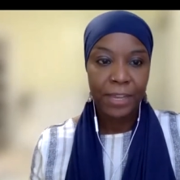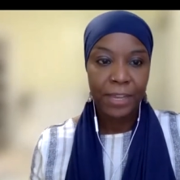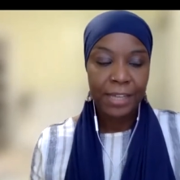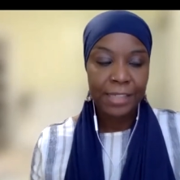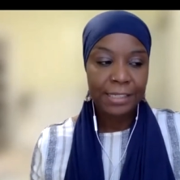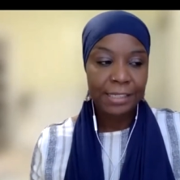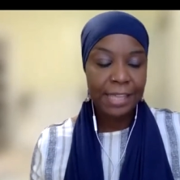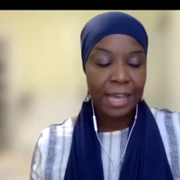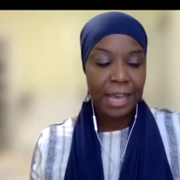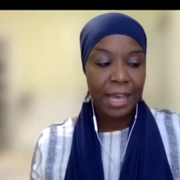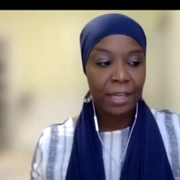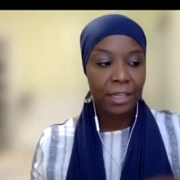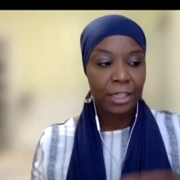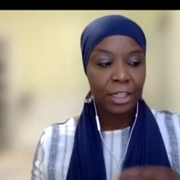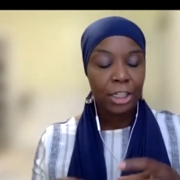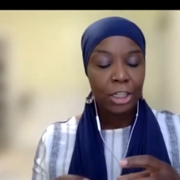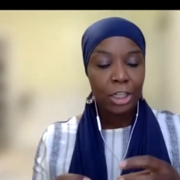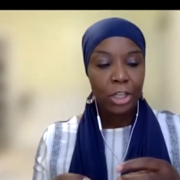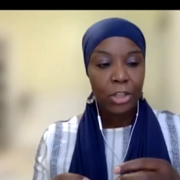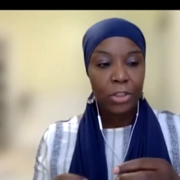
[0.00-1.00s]
is that
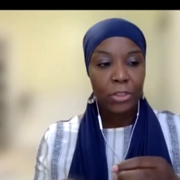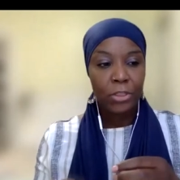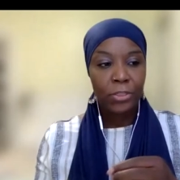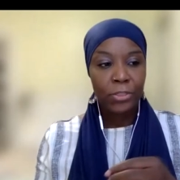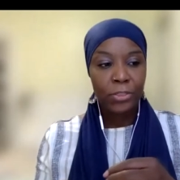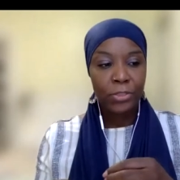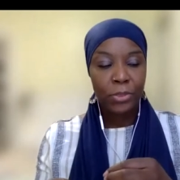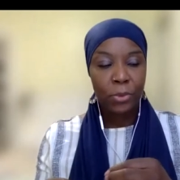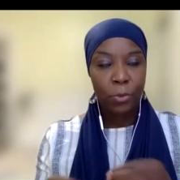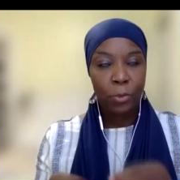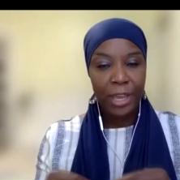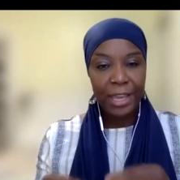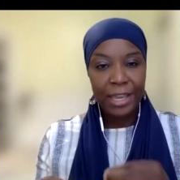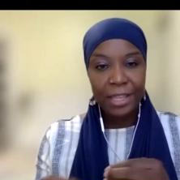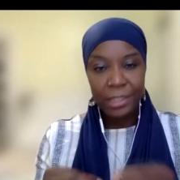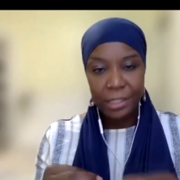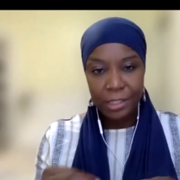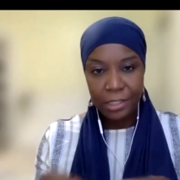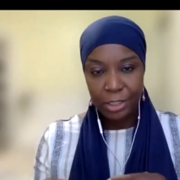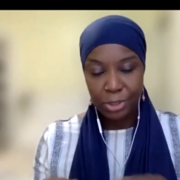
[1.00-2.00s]
the way
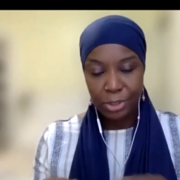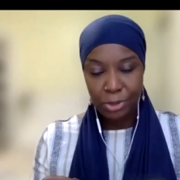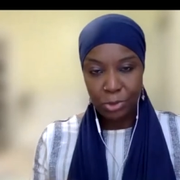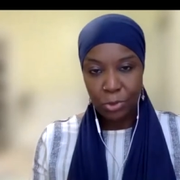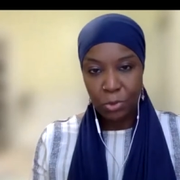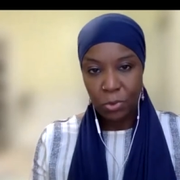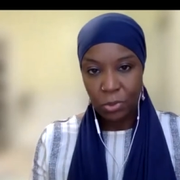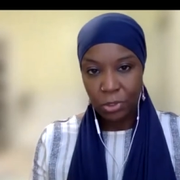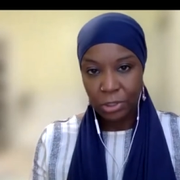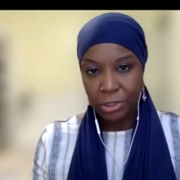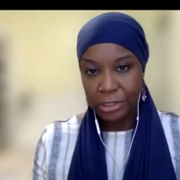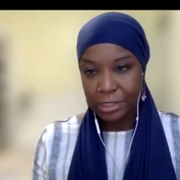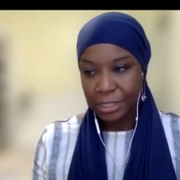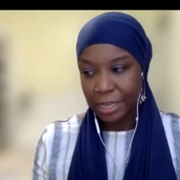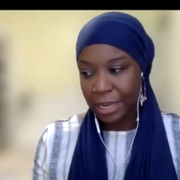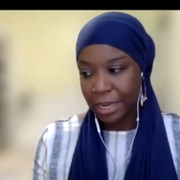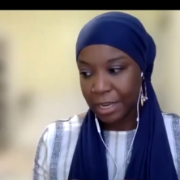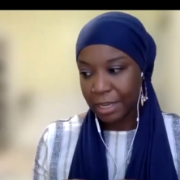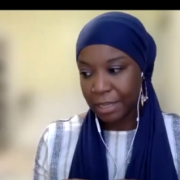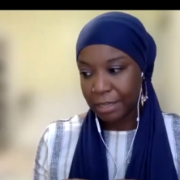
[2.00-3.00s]
the discourse
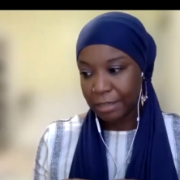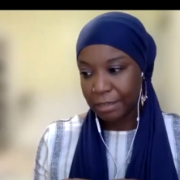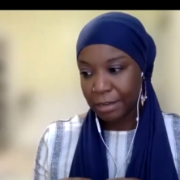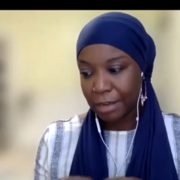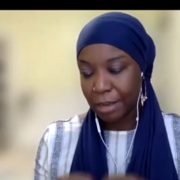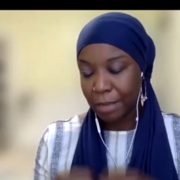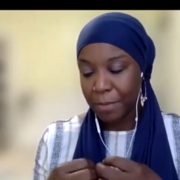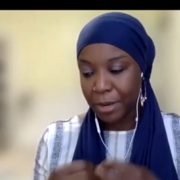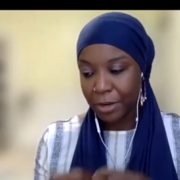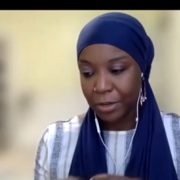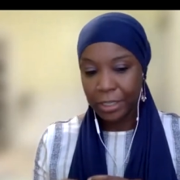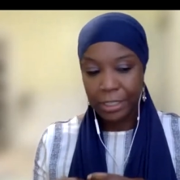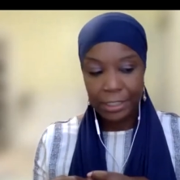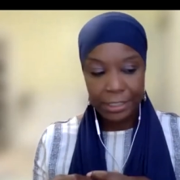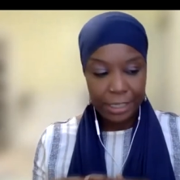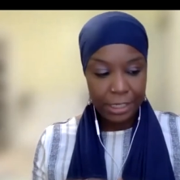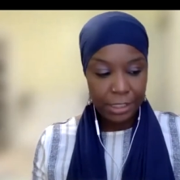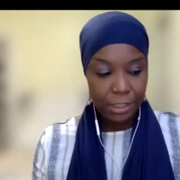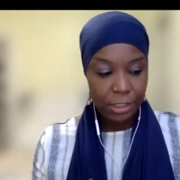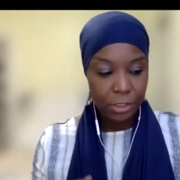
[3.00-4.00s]
in America
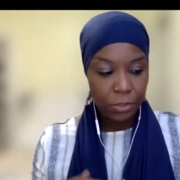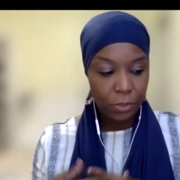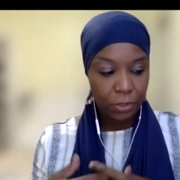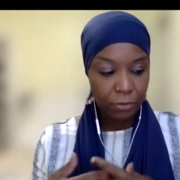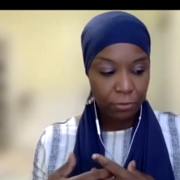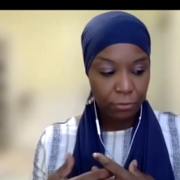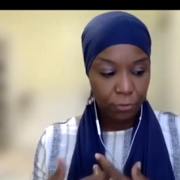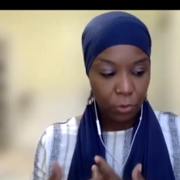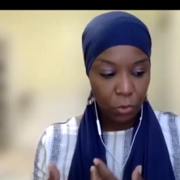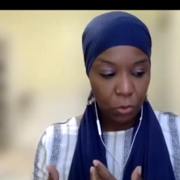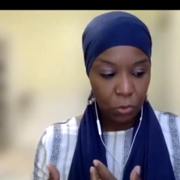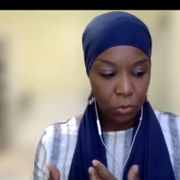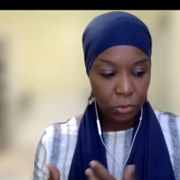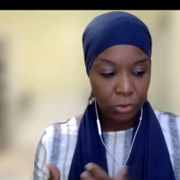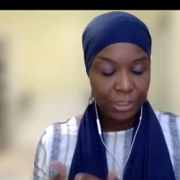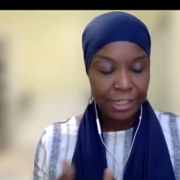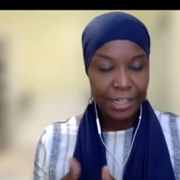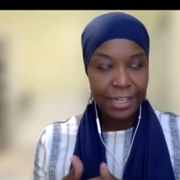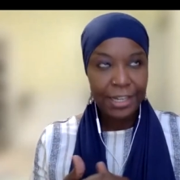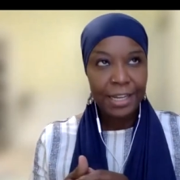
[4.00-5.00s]
tends to
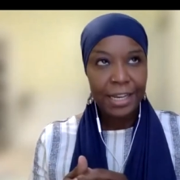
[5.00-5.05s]
unfold,